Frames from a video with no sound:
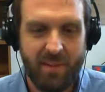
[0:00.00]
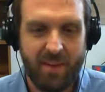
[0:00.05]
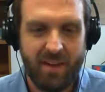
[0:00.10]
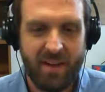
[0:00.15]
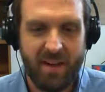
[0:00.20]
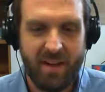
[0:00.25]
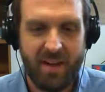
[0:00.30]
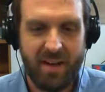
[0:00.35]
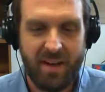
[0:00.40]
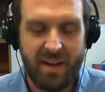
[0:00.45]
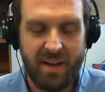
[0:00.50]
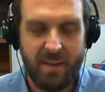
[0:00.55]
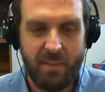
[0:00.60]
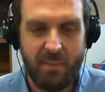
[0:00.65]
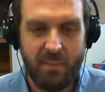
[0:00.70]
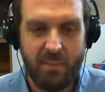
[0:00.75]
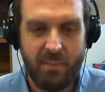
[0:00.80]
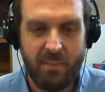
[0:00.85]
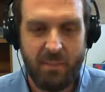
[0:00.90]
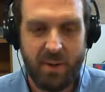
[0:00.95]

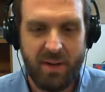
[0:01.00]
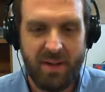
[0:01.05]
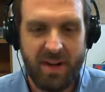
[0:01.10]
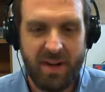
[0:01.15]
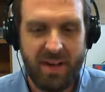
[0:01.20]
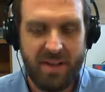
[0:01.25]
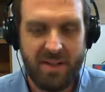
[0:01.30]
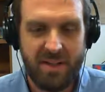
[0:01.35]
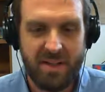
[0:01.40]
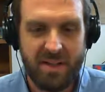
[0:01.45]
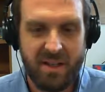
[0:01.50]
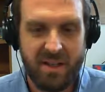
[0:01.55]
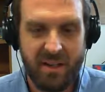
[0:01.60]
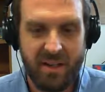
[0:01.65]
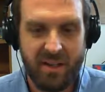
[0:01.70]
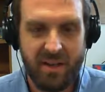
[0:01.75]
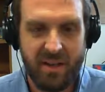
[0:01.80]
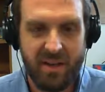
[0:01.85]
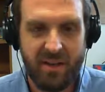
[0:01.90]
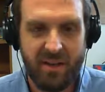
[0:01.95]
but I just
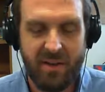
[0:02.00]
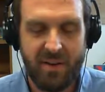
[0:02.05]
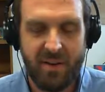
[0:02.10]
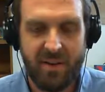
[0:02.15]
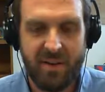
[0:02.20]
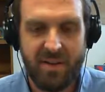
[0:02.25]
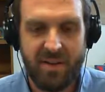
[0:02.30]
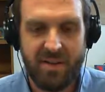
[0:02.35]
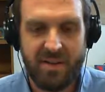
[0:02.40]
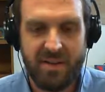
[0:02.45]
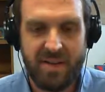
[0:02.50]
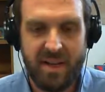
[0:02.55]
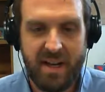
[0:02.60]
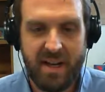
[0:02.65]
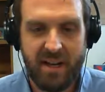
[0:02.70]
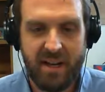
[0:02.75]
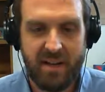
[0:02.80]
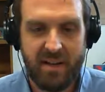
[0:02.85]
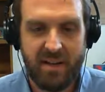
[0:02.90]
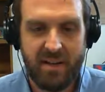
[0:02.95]
think they don't
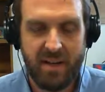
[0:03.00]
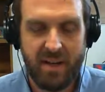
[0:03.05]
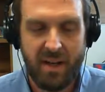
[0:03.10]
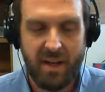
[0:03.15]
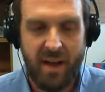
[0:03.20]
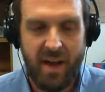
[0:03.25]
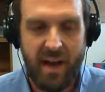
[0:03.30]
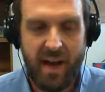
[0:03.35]
understand